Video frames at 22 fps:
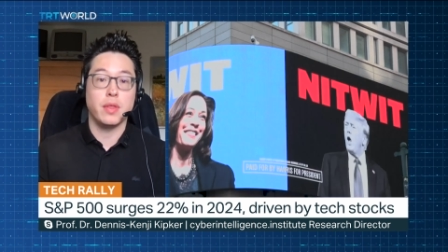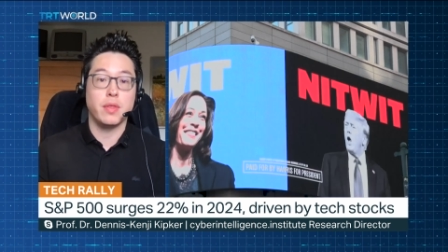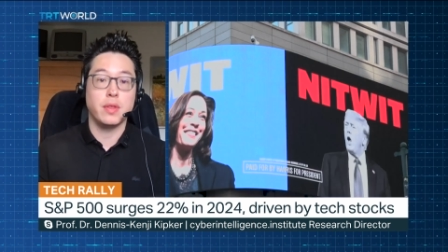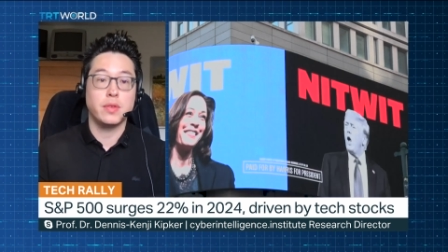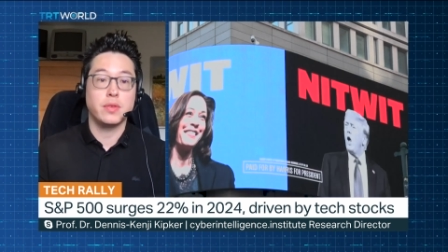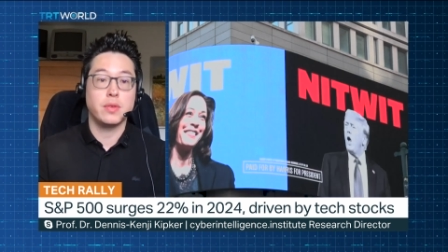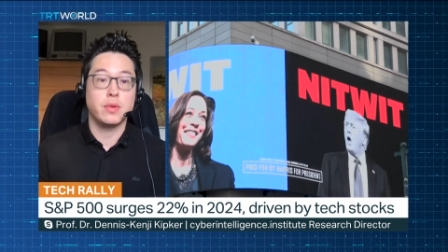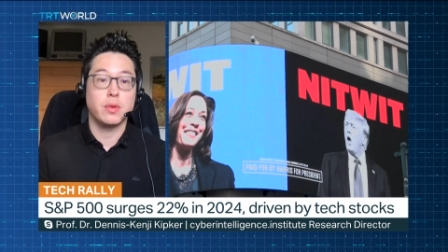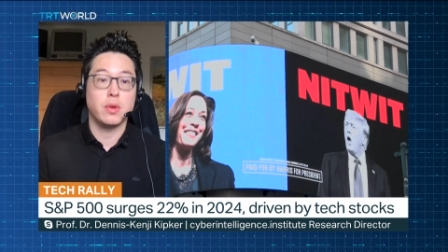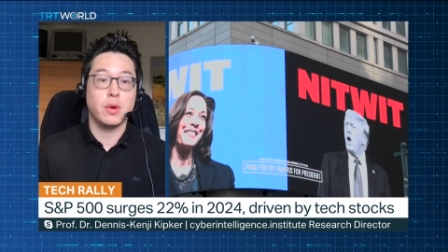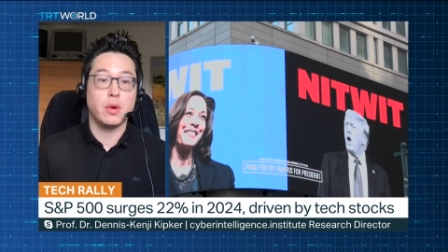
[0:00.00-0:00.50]
And
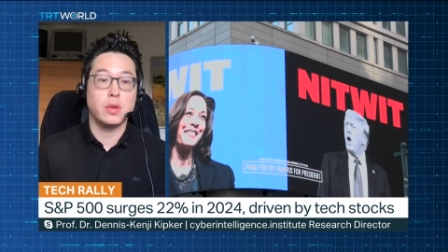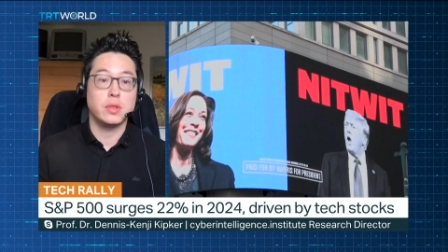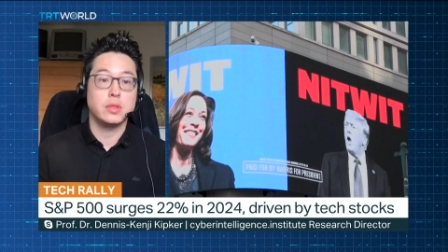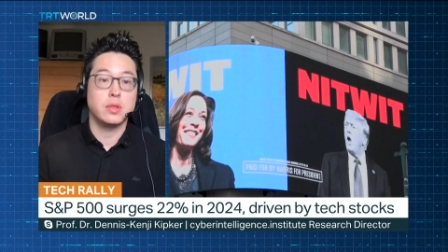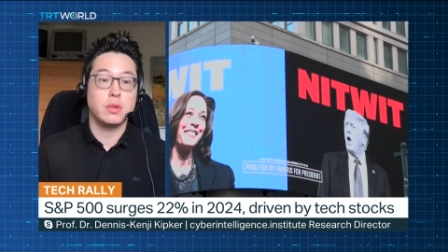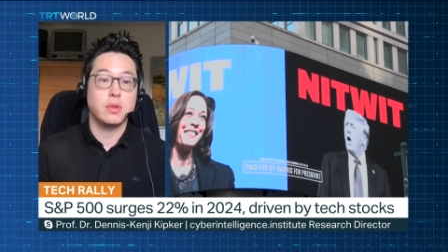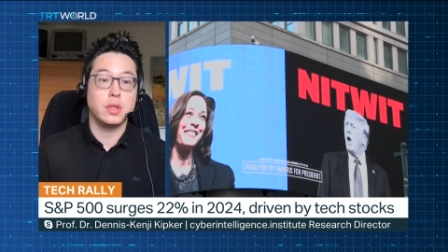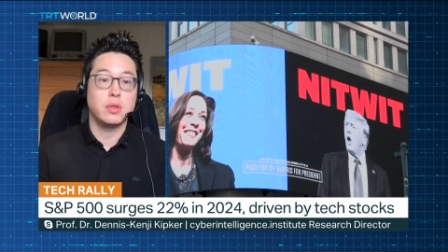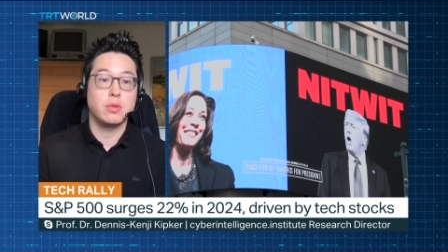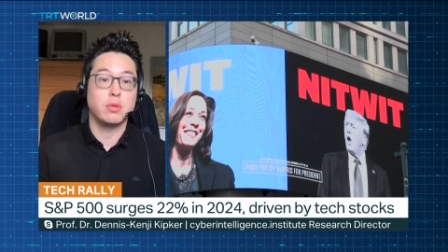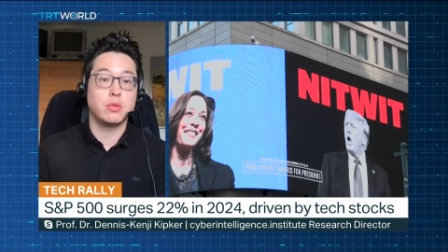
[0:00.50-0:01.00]
this could
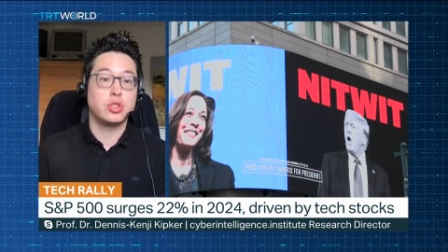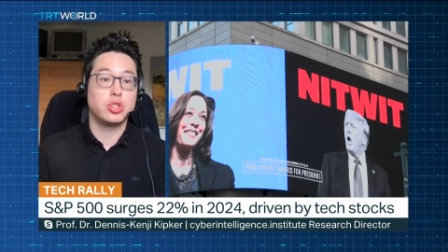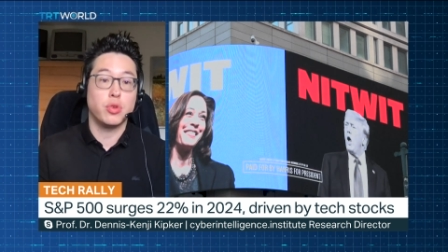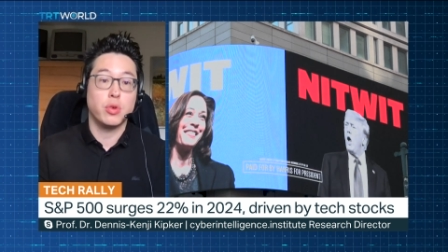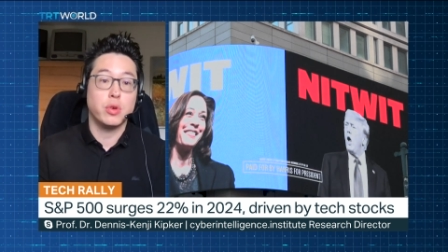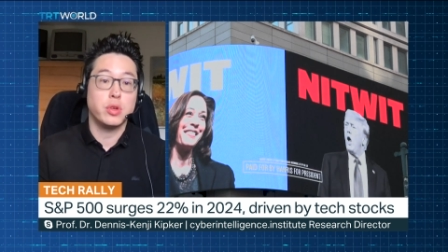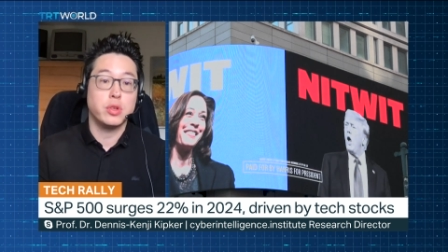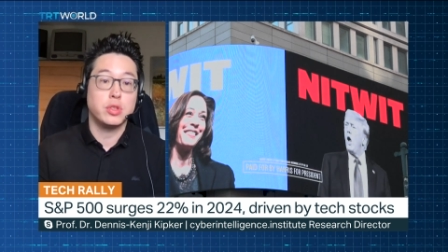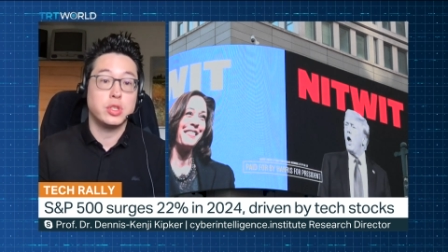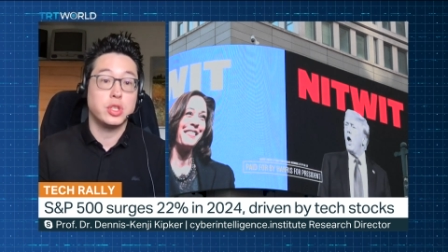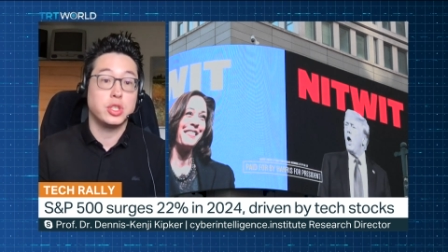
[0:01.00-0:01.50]
also lead to
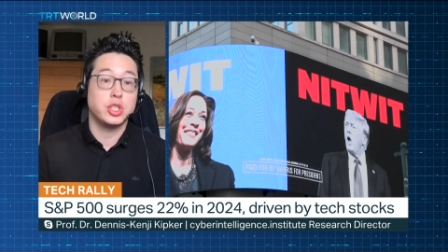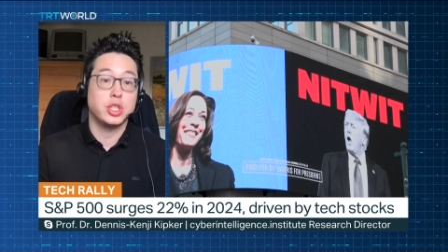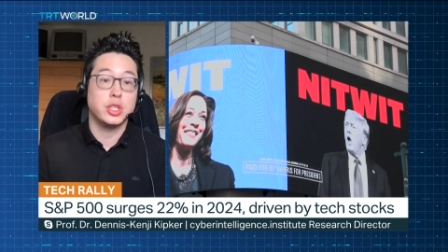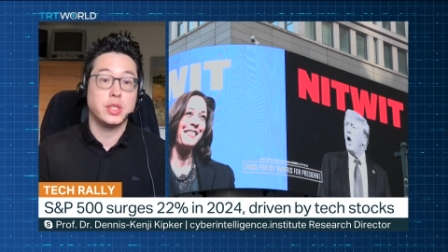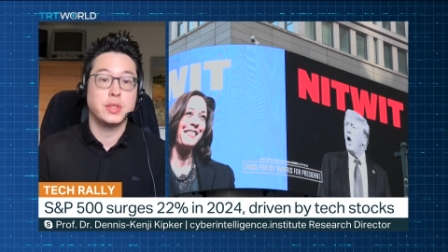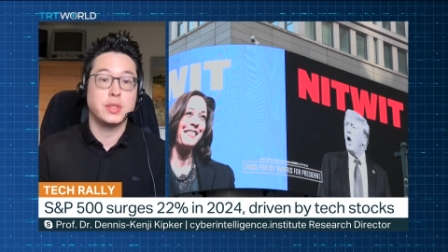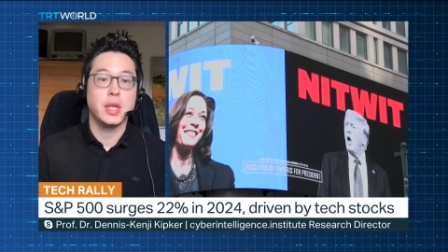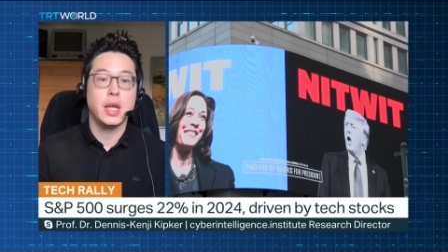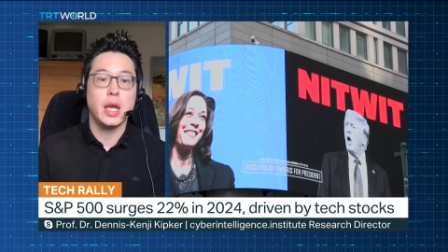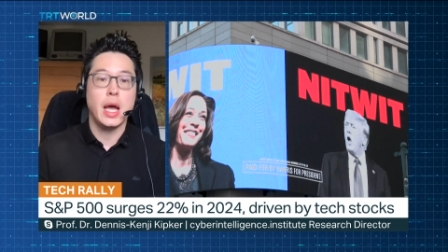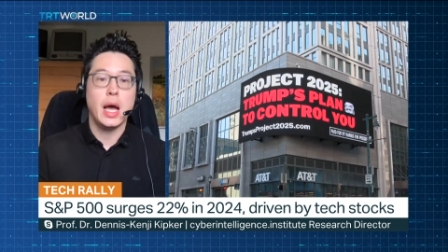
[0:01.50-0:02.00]

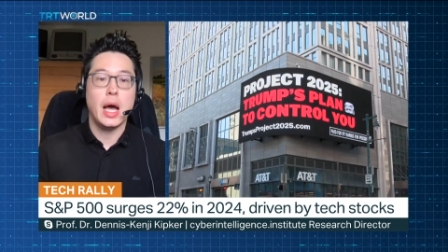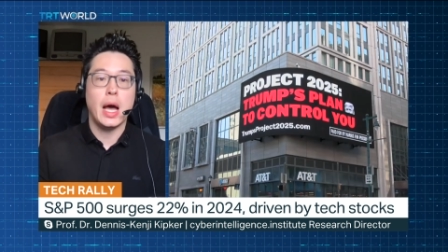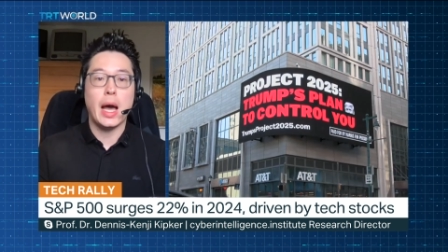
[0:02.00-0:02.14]
shortages,